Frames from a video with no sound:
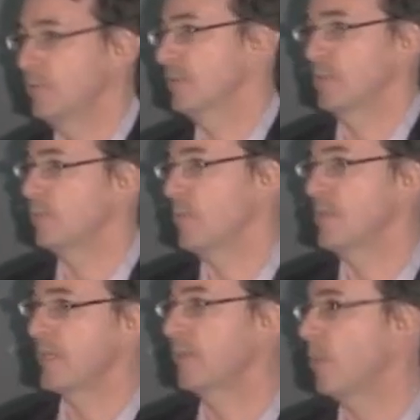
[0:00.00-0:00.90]
Now this is
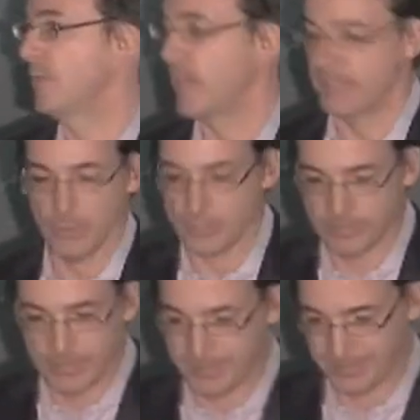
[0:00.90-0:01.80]
crazy. When
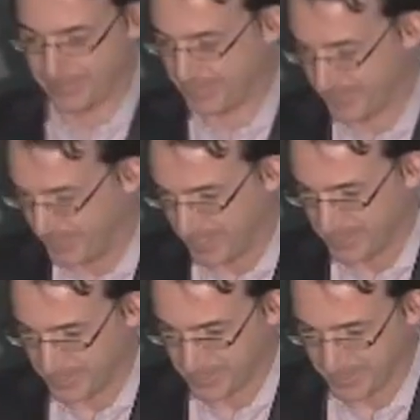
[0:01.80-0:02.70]
they throw that, I was,
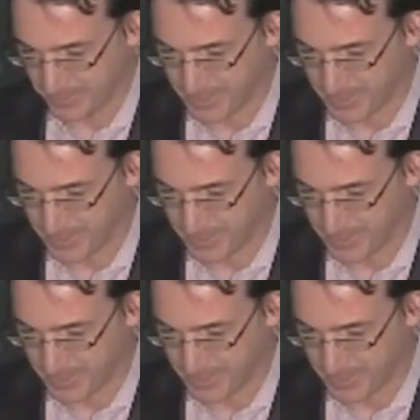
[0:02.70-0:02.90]
it's